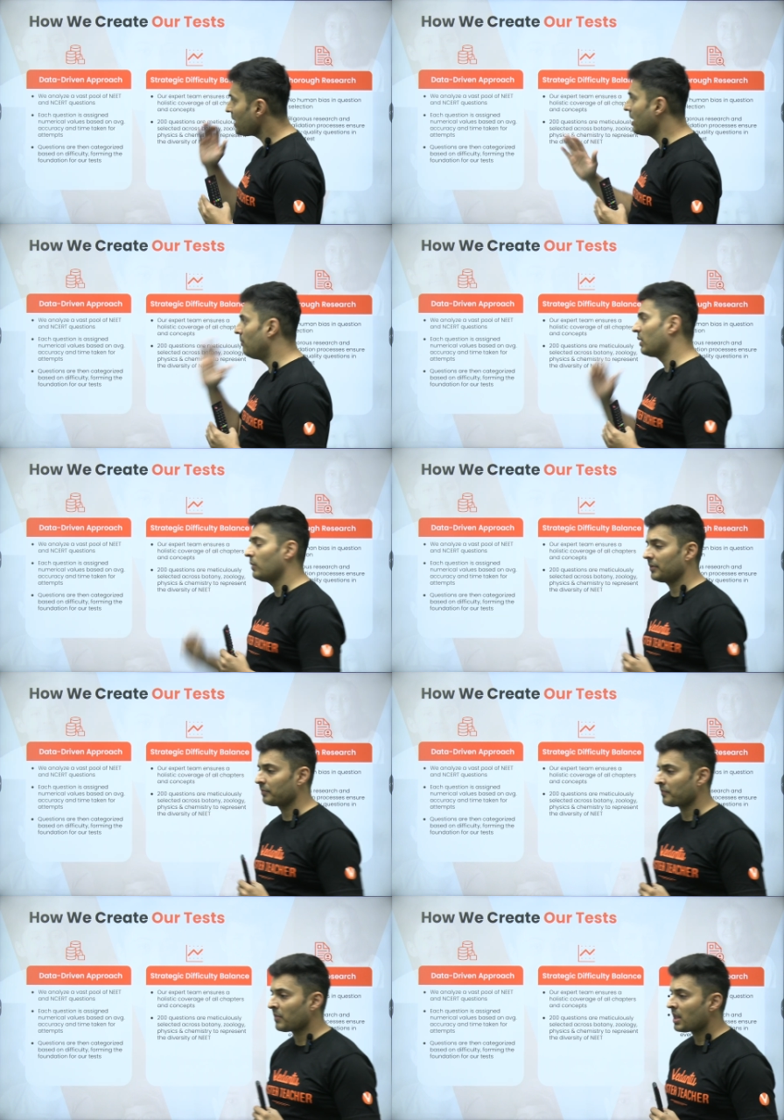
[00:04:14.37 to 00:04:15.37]
Number one,
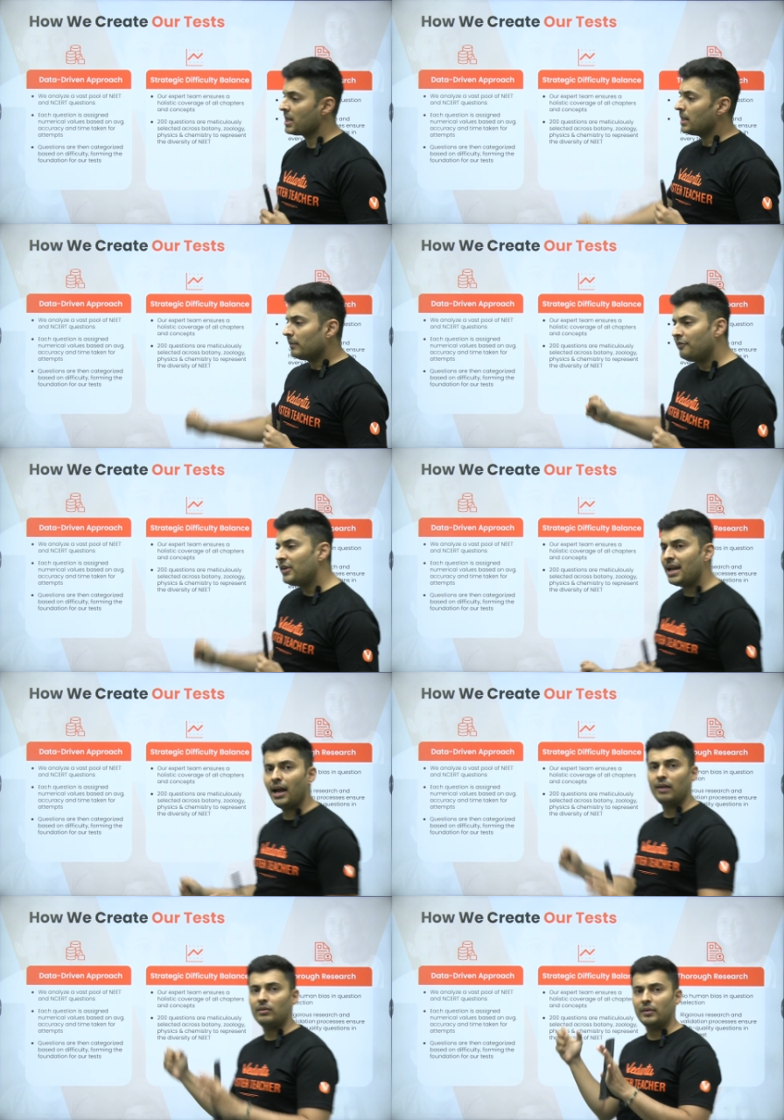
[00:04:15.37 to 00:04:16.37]
we
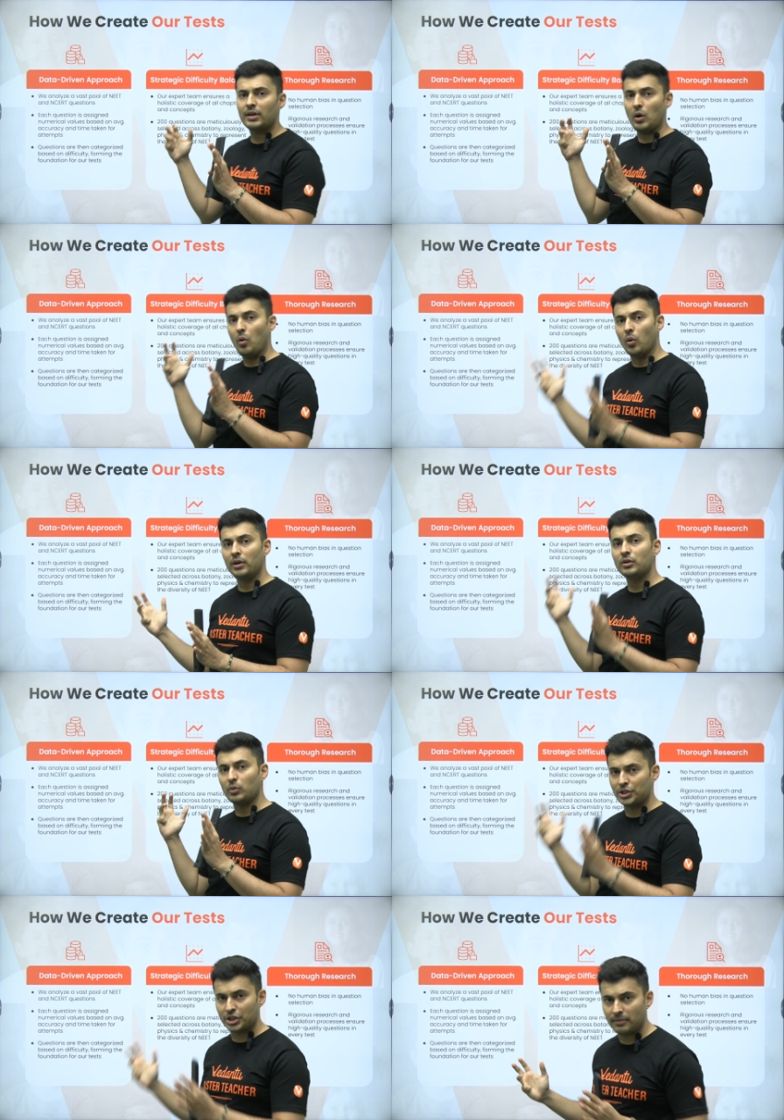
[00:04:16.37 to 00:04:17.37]
have our own
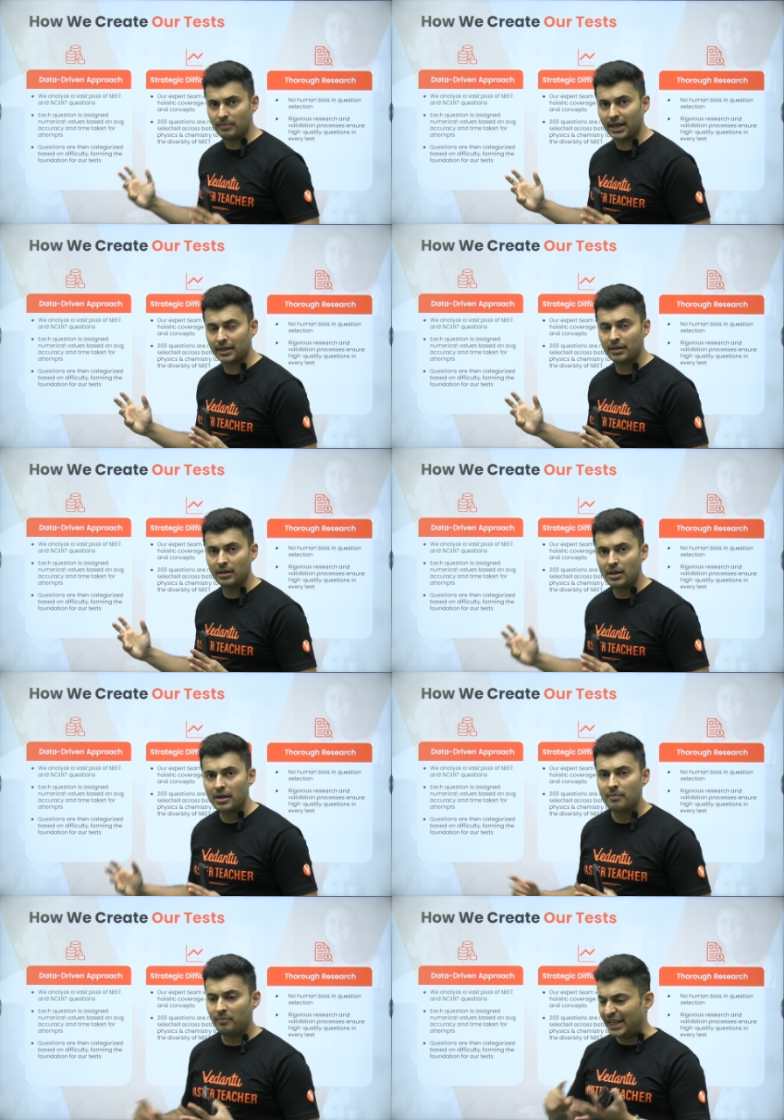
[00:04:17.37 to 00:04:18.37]
question bank
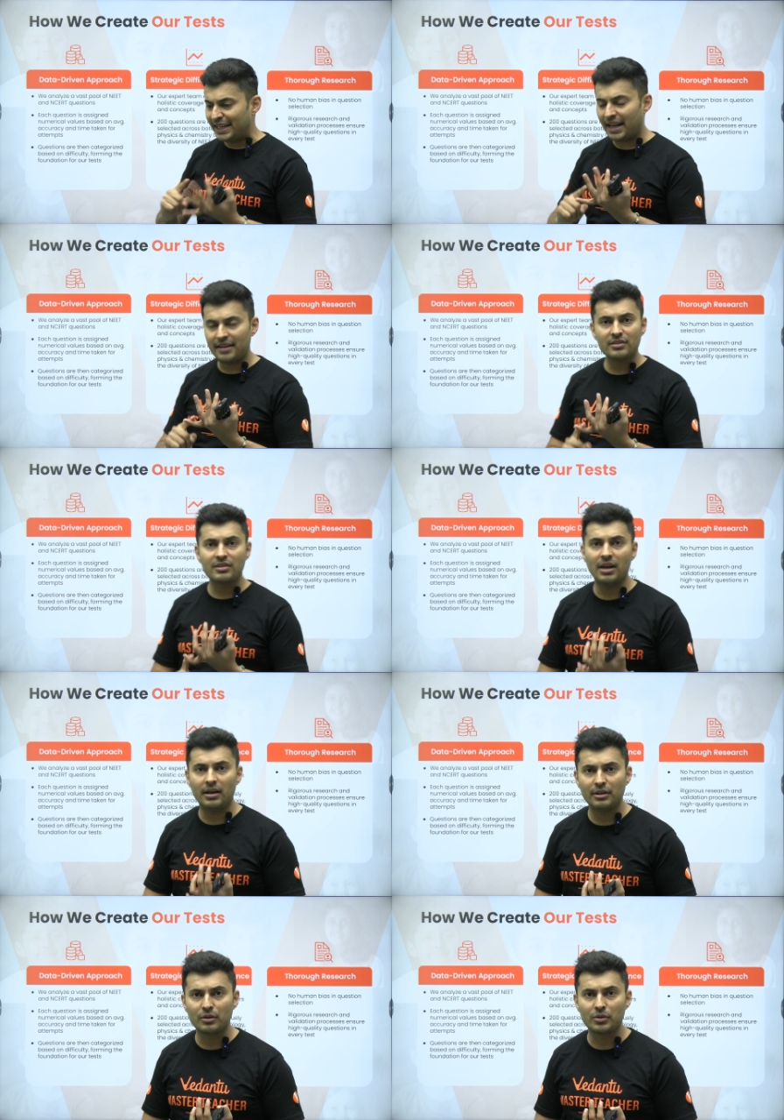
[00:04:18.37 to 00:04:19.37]
be it
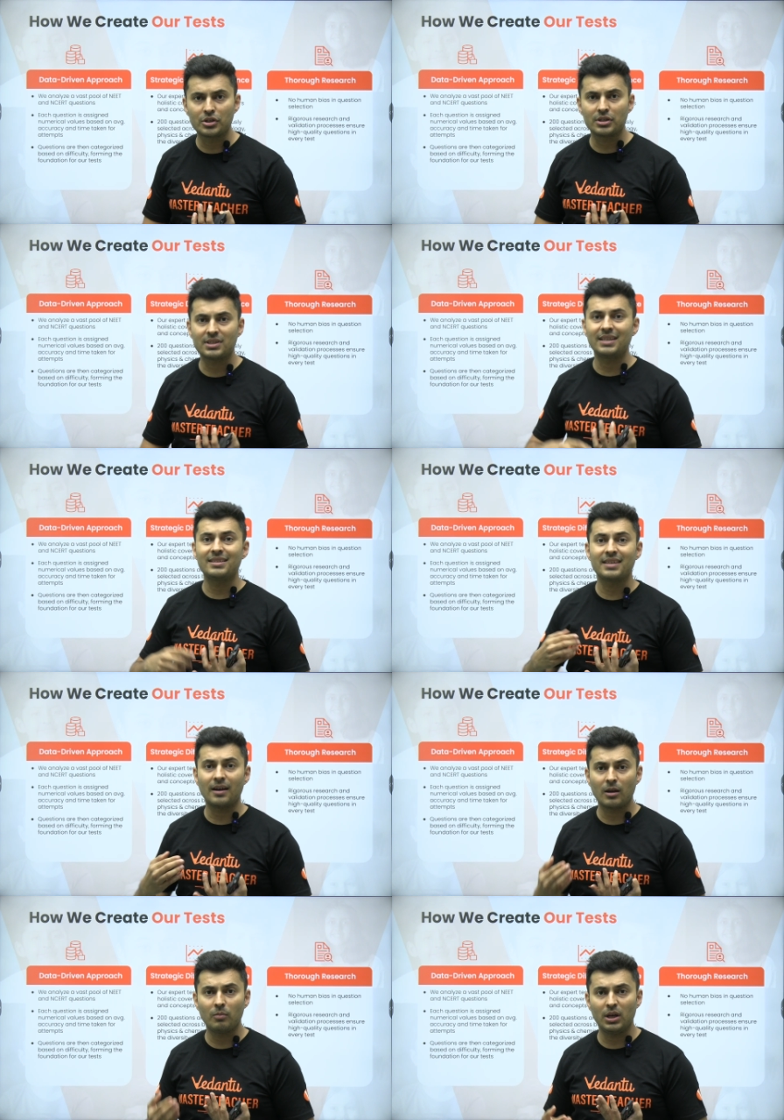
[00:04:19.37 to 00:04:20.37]
NCERT questions,
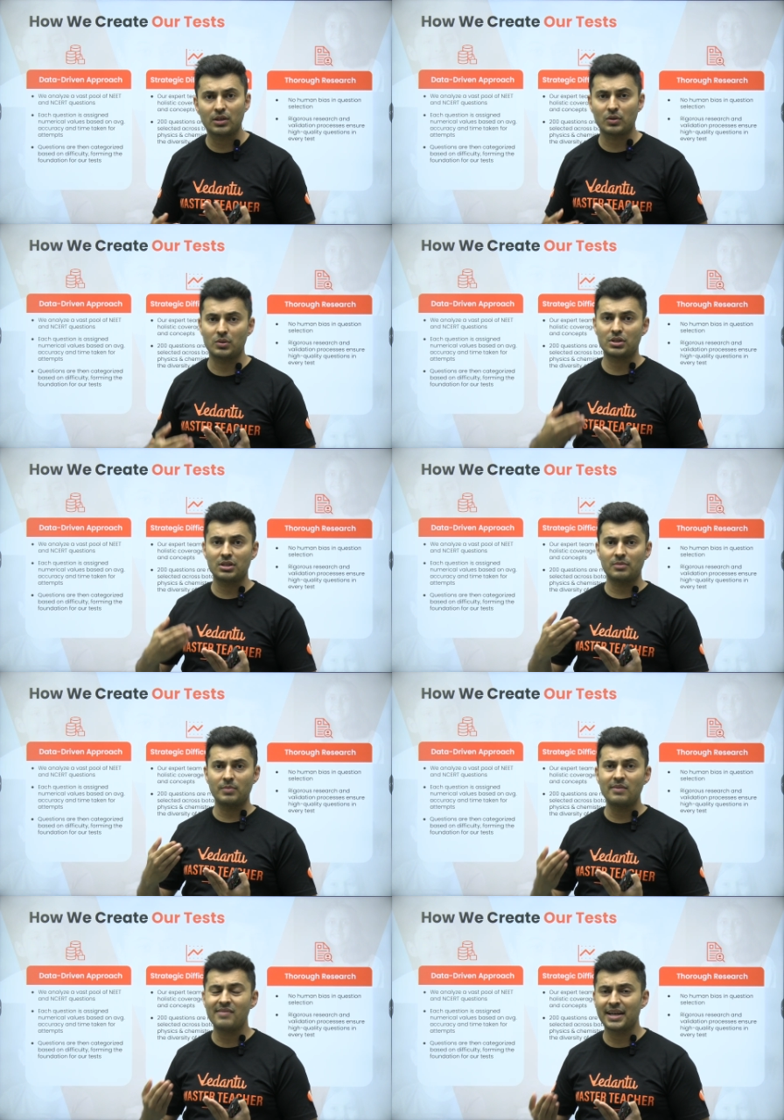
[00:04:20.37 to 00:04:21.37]
NCERT based questions,
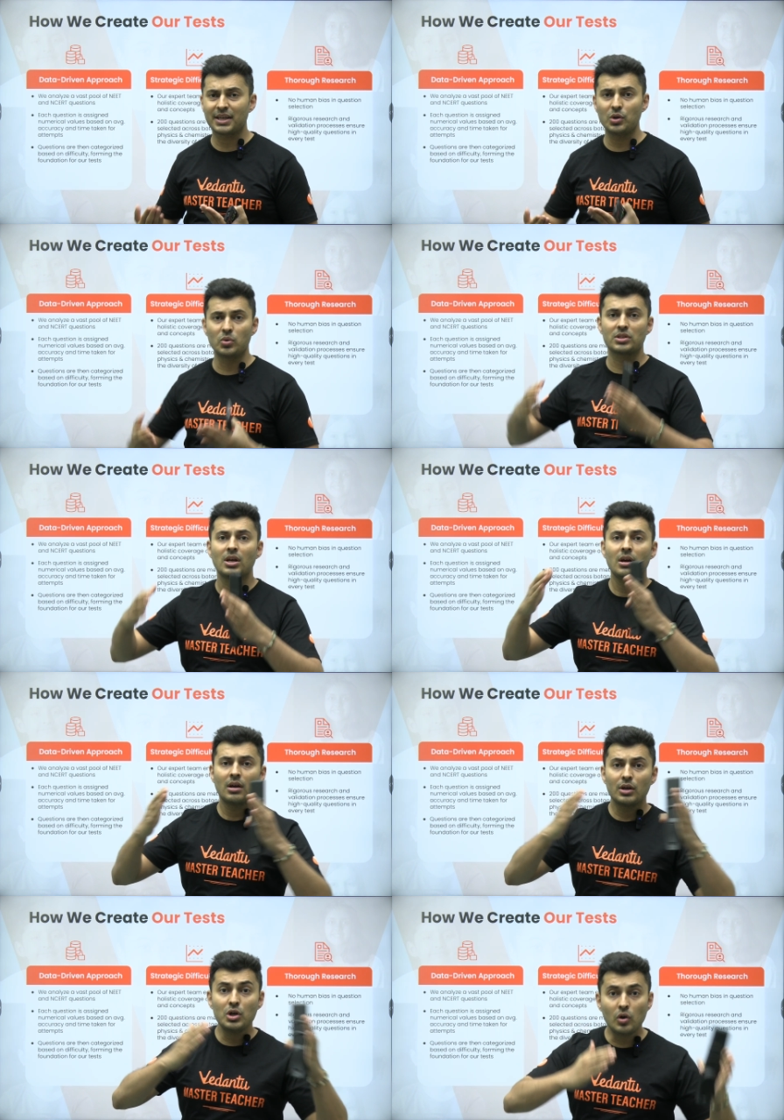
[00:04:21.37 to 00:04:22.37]
PYQs,
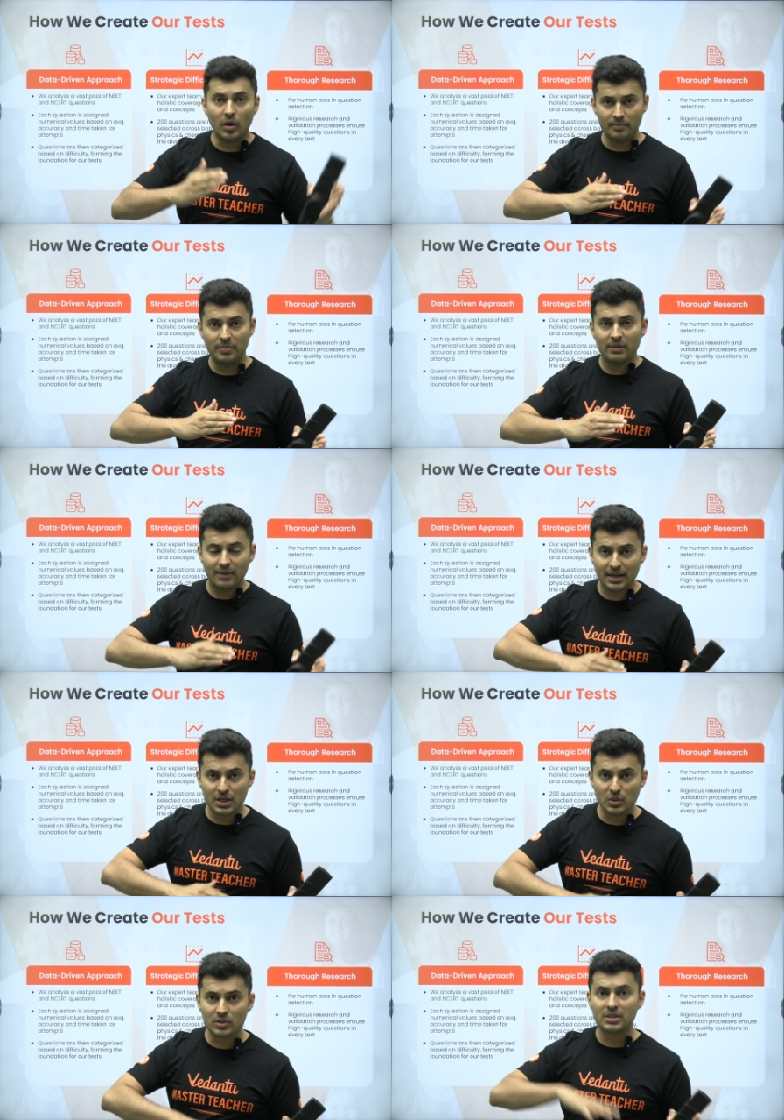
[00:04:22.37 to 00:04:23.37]
non
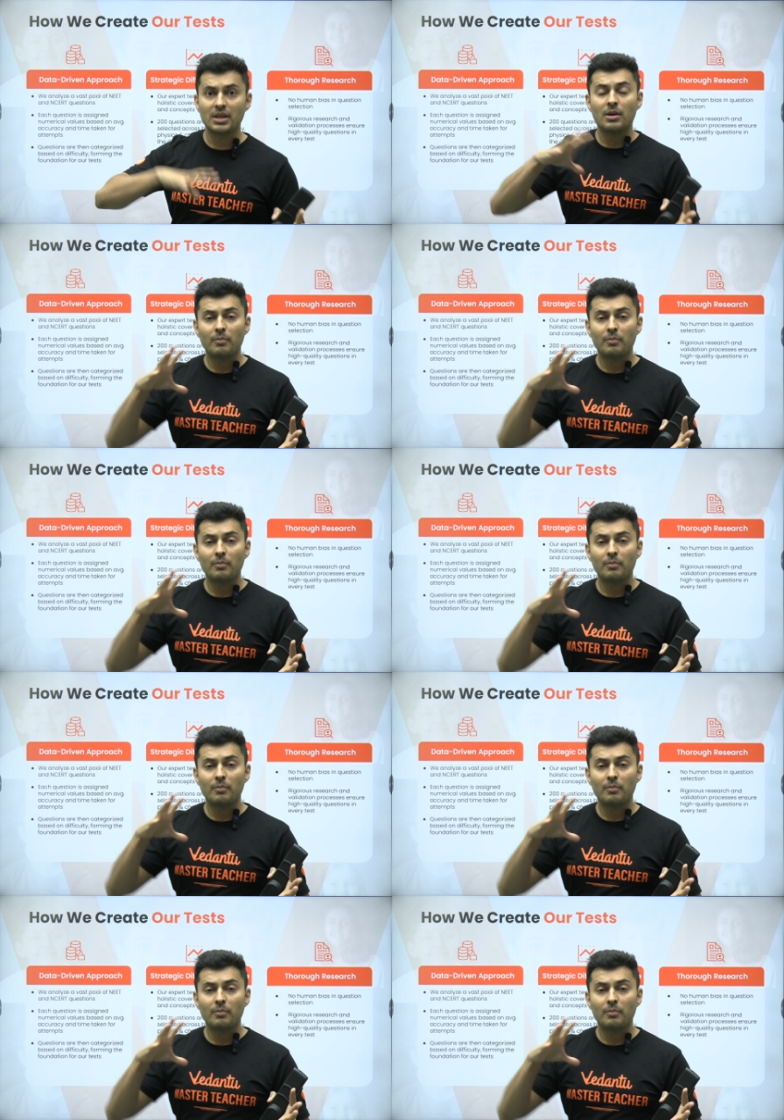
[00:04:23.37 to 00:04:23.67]
PYQs,